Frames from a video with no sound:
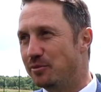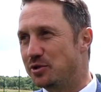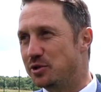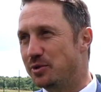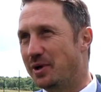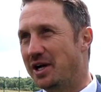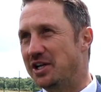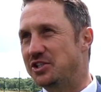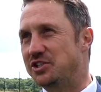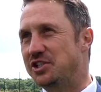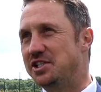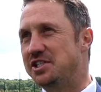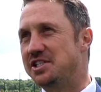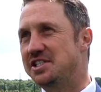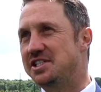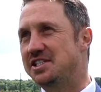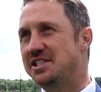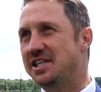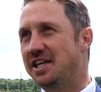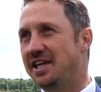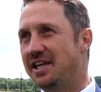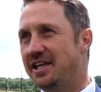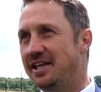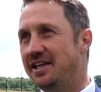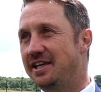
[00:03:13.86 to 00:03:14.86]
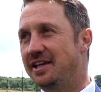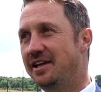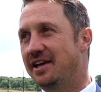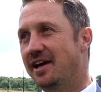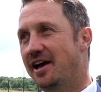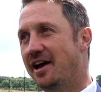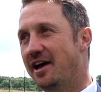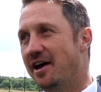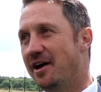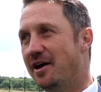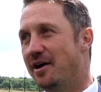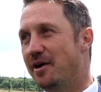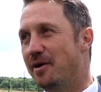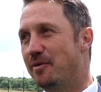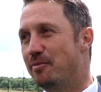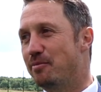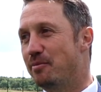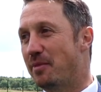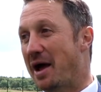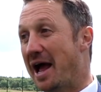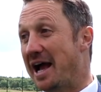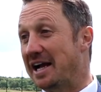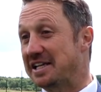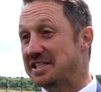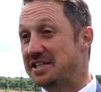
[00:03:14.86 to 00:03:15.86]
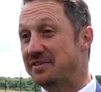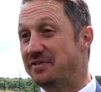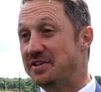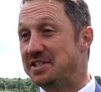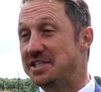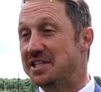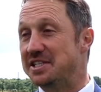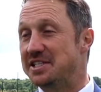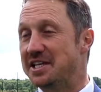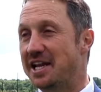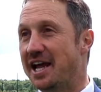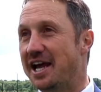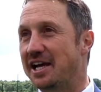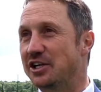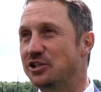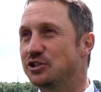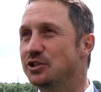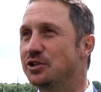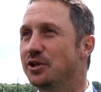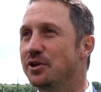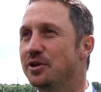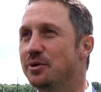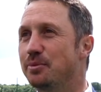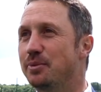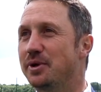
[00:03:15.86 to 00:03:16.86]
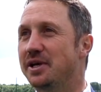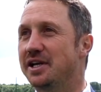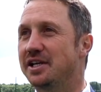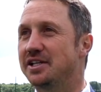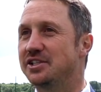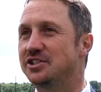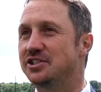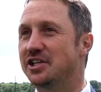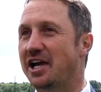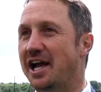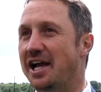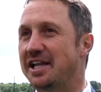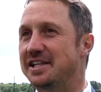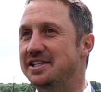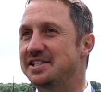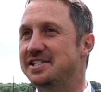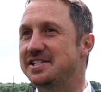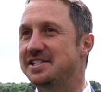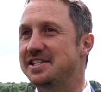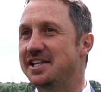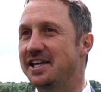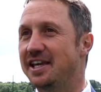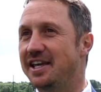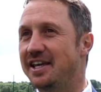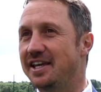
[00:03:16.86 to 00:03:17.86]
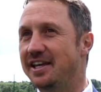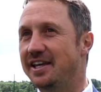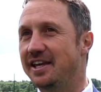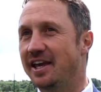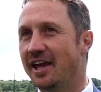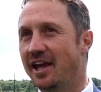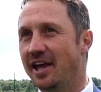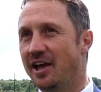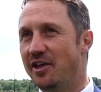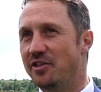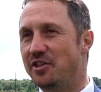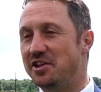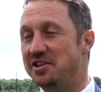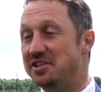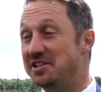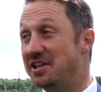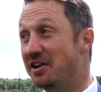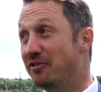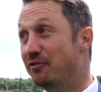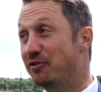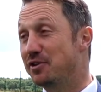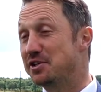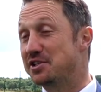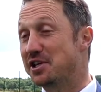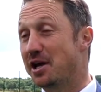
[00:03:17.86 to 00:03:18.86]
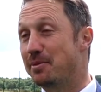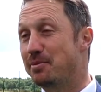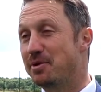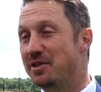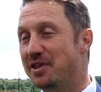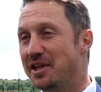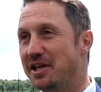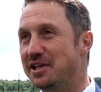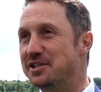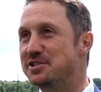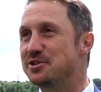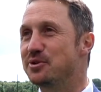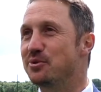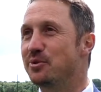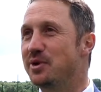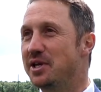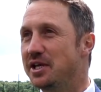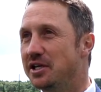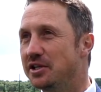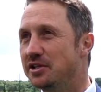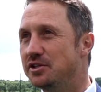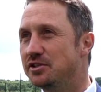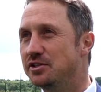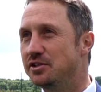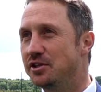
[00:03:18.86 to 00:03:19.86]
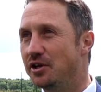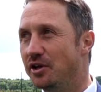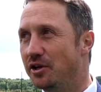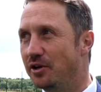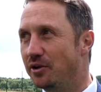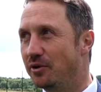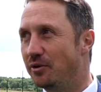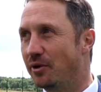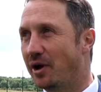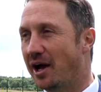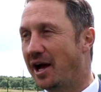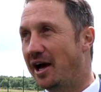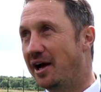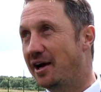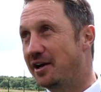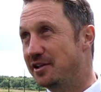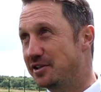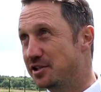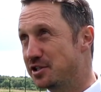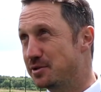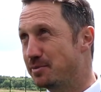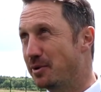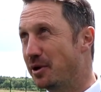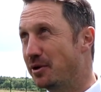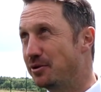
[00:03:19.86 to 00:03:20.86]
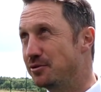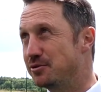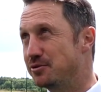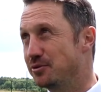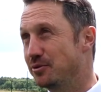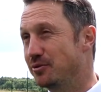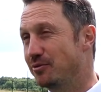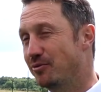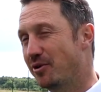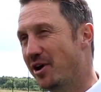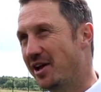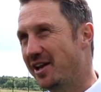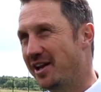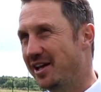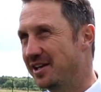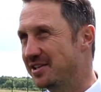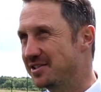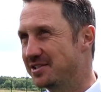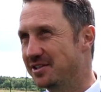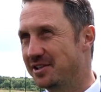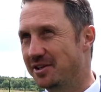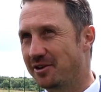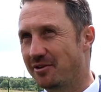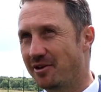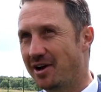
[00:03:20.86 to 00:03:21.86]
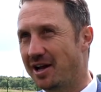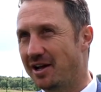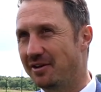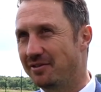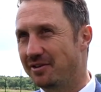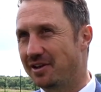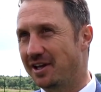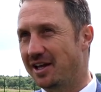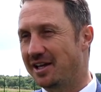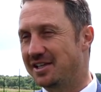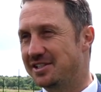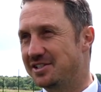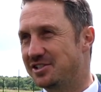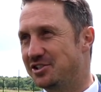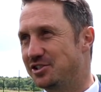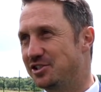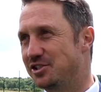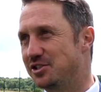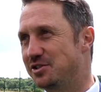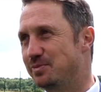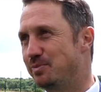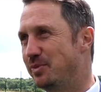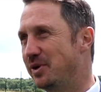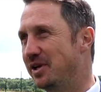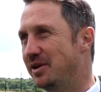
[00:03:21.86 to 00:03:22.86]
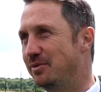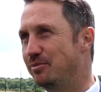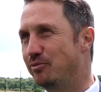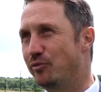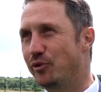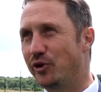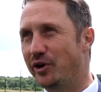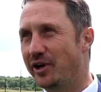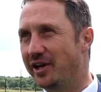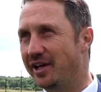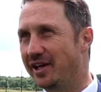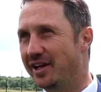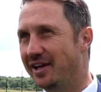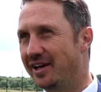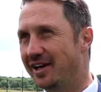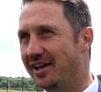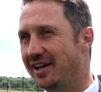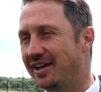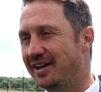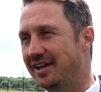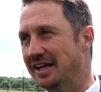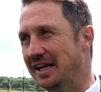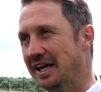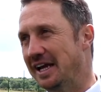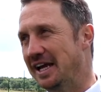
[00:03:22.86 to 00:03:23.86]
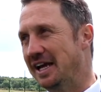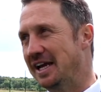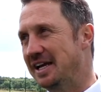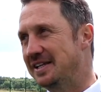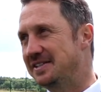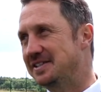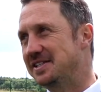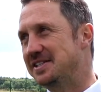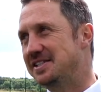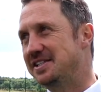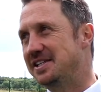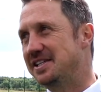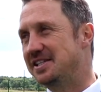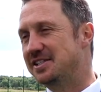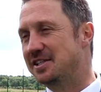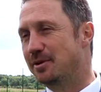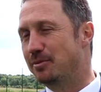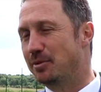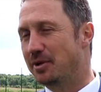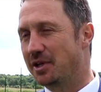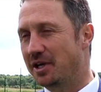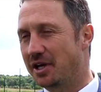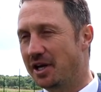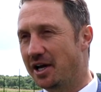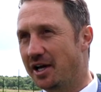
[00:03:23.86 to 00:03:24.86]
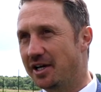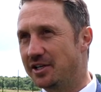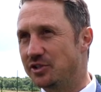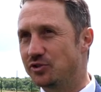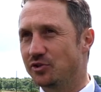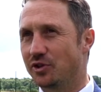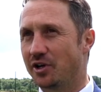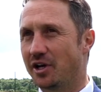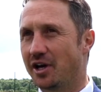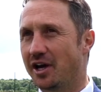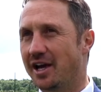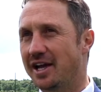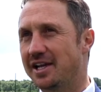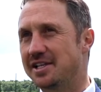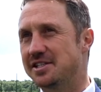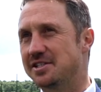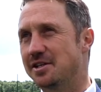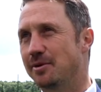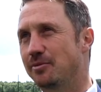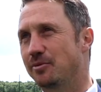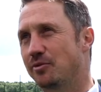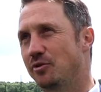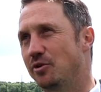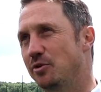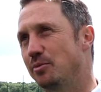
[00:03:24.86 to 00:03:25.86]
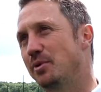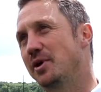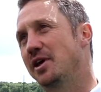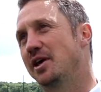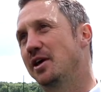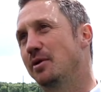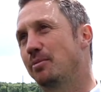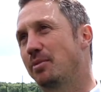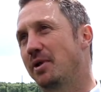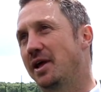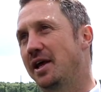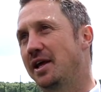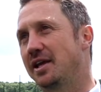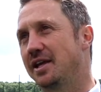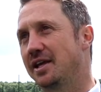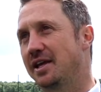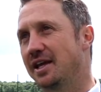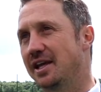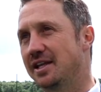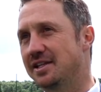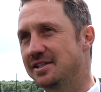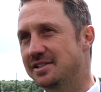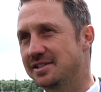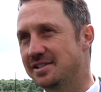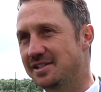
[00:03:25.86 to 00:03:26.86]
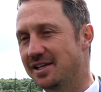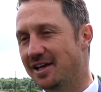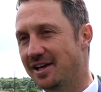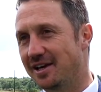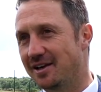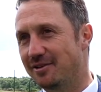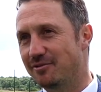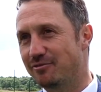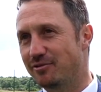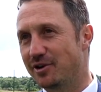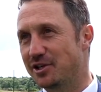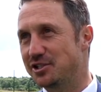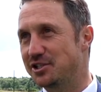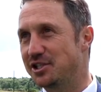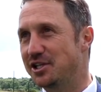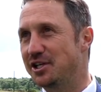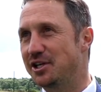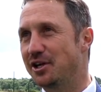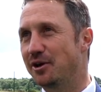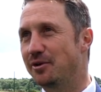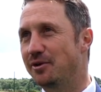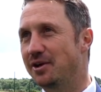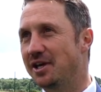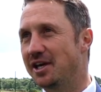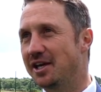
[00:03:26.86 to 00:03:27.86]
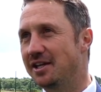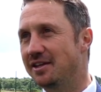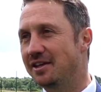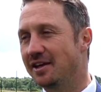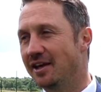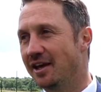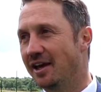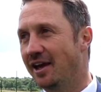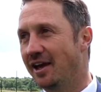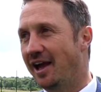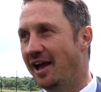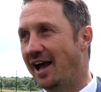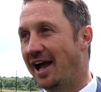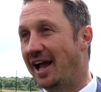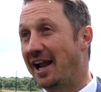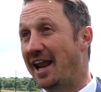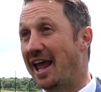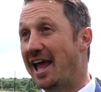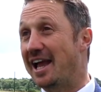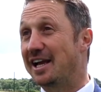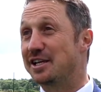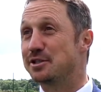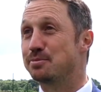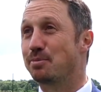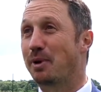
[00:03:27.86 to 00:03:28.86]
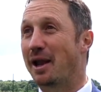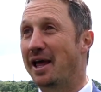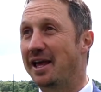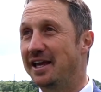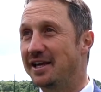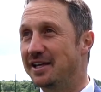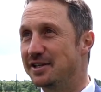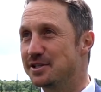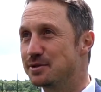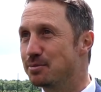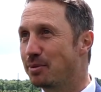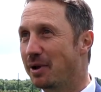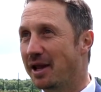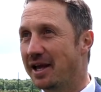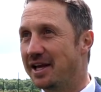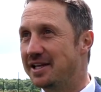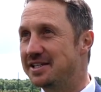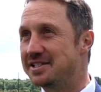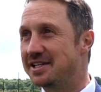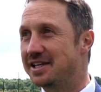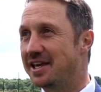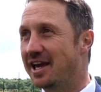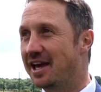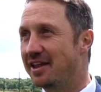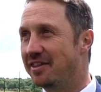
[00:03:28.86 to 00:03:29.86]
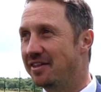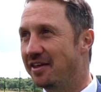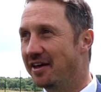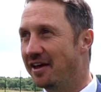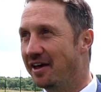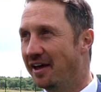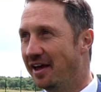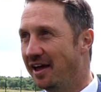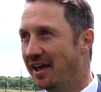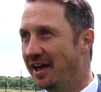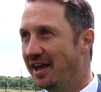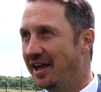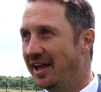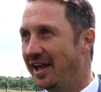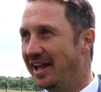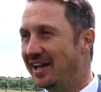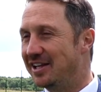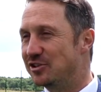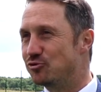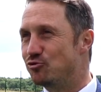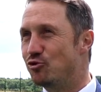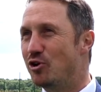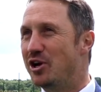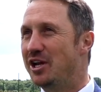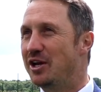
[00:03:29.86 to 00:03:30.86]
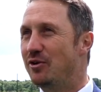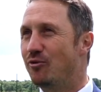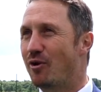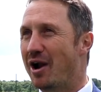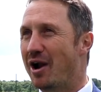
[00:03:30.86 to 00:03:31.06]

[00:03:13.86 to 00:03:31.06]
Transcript: to actually see activities in action on the pitch and see the different type of things that we can do at our disposal right next to the ground has just been brilliant. And to see some of the guys from our Heads Up group here playing against Fresh Ego Kid and ex-players playing together, it's really